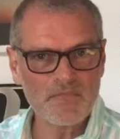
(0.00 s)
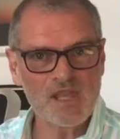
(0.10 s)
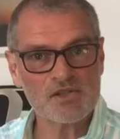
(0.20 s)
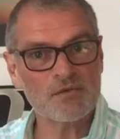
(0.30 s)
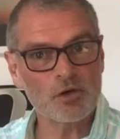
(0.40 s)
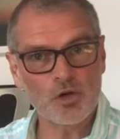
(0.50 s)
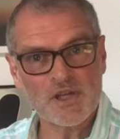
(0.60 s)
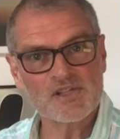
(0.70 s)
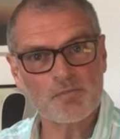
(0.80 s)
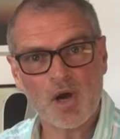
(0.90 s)
So if you're
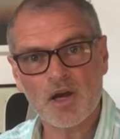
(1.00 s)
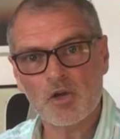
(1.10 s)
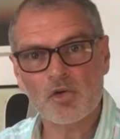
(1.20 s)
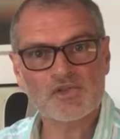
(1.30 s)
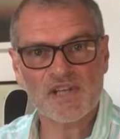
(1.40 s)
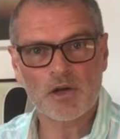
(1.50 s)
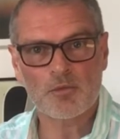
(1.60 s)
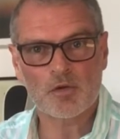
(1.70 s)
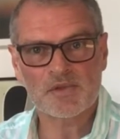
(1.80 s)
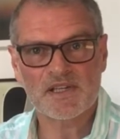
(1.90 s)
looking to buy or sell a
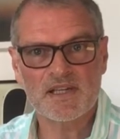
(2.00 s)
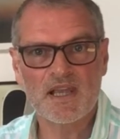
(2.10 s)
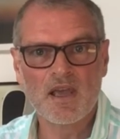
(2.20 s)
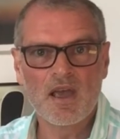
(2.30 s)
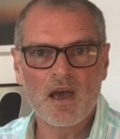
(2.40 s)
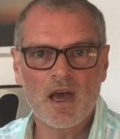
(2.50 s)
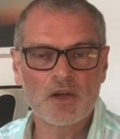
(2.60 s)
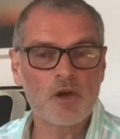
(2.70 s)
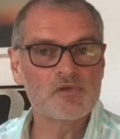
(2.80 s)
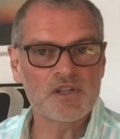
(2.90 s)
property,
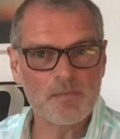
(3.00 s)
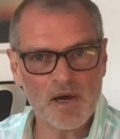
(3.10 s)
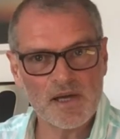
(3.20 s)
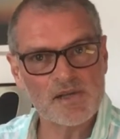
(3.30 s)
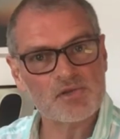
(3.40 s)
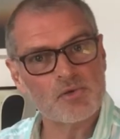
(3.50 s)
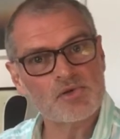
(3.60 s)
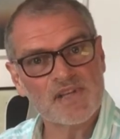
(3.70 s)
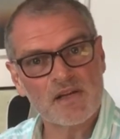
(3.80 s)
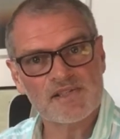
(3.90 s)
go to the buyers or
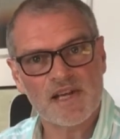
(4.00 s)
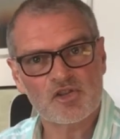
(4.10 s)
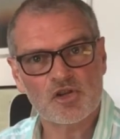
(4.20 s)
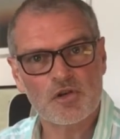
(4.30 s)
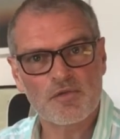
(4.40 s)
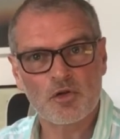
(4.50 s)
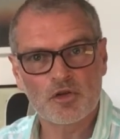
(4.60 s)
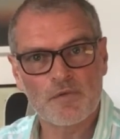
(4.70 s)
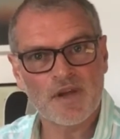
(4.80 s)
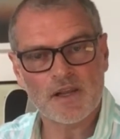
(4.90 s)
sellers section of
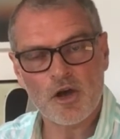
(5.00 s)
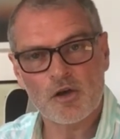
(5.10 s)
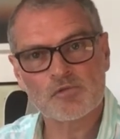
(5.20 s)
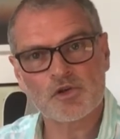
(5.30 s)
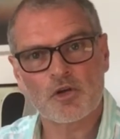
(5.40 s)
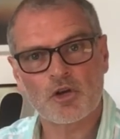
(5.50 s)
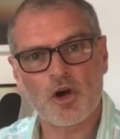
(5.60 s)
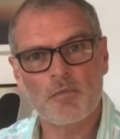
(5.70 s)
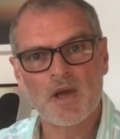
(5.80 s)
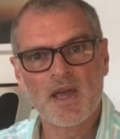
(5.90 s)

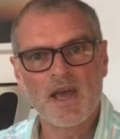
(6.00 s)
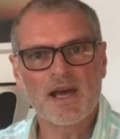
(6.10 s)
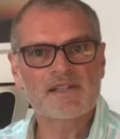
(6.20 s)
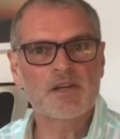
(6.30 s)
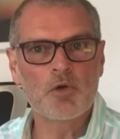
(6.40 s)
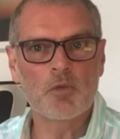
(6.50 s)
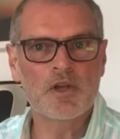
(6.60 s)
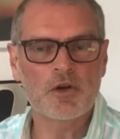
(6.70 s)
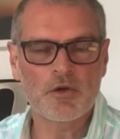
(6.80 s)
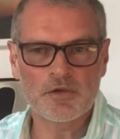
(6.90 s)
HondonValleyHomes.com and see what
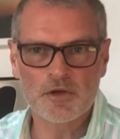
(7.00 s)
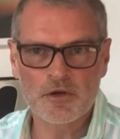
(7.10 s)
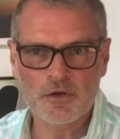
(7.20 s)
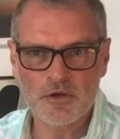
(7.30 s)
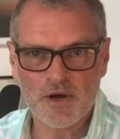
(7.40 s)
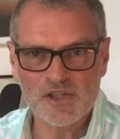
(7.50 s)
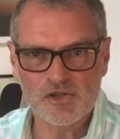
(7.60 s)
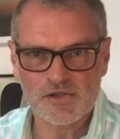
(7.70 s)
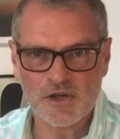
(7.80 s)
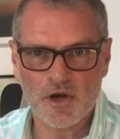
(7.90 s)
we can offer you that other
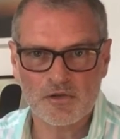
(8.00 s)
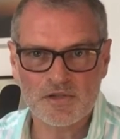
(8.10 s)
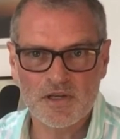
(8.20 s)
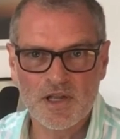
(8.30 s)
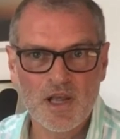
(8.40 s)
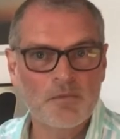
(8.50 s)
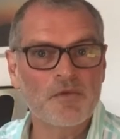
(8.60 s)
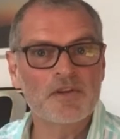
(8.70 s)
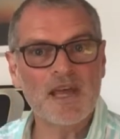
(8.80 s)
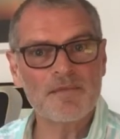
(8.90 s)
agents can't.
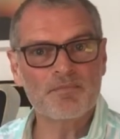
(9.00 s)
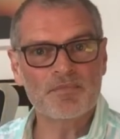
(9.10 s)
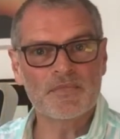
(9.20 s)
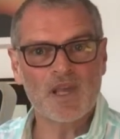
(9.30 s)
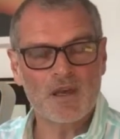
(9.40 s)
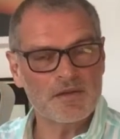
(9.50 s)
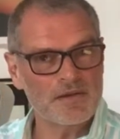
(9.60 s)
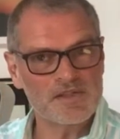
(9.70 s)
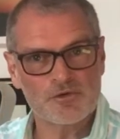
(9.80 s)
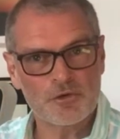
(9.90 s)
But for today,
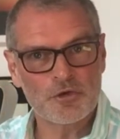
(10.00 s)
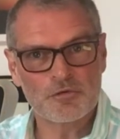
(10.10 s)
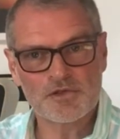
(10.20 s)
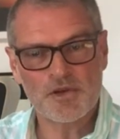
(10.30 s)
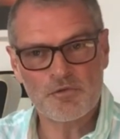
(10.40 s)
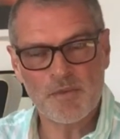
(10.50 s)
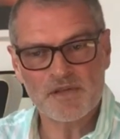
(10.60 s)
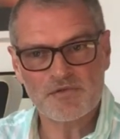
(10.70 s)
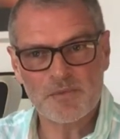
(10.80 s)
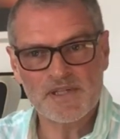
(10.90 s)
this is all that
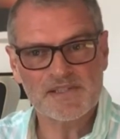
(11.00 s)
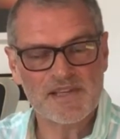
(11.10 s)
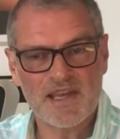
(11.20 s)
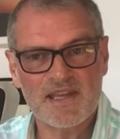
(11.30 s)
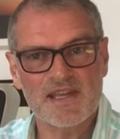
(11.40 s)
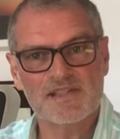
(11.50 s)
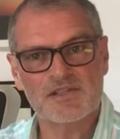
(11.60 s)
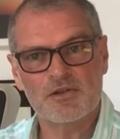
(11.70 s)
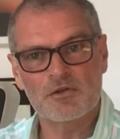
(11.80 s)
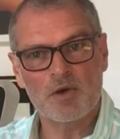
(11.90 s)
remains for me to say, is
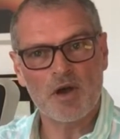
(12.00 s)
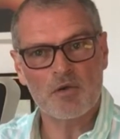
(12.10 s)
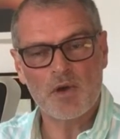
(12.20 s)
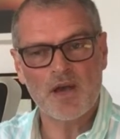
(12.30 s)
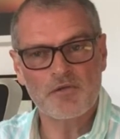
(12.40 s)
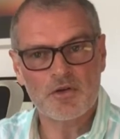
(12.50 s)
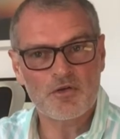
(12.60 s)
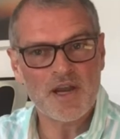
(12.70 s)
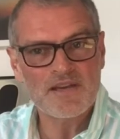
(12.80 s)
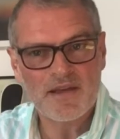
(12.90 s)
to have a
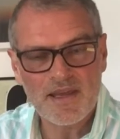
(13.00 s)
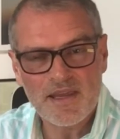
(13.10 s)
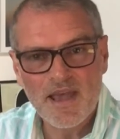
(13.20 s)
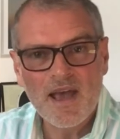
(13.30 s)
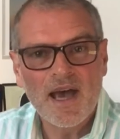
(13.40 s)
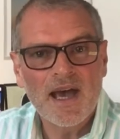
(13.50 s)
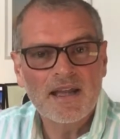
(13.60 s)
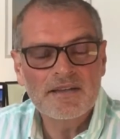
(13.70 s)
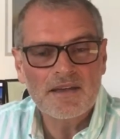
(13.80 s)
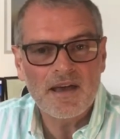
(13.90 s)
great day
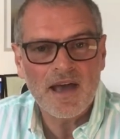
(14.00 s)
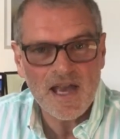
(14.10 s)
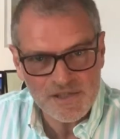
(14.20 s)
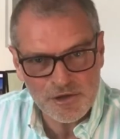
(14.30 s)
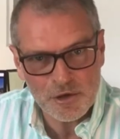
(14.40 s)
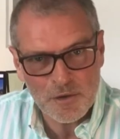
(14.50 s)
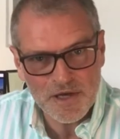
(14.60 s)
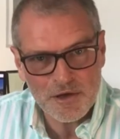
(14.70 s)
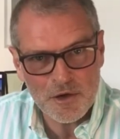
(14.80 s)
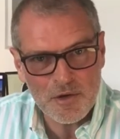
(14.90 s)
and hasta
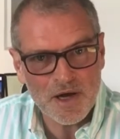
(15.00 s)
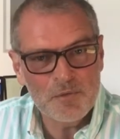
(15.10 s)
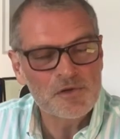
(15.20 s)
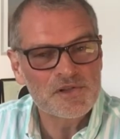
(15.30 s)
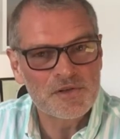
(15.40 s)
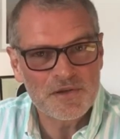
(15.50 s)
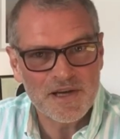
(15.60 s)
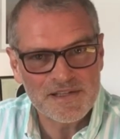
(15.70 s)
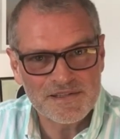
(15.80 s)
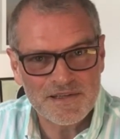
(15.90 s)
luego, and we'll see you the
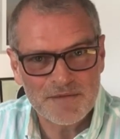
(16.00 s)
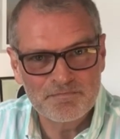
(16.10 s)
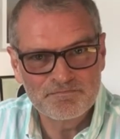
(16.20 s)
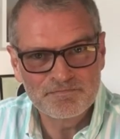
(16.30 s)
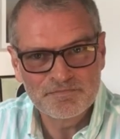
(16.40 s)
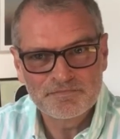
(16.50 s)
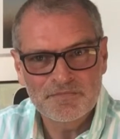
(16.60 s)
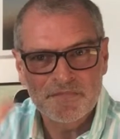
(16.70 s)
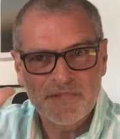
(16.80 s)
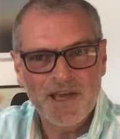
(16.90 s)
next time.
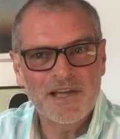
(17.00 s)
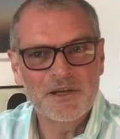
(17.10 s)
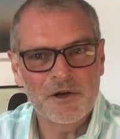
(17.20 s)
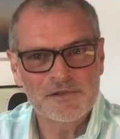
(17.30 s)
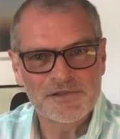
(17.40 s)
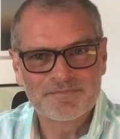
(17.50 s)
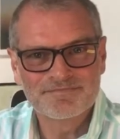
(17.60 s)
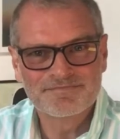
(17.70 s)
Adios.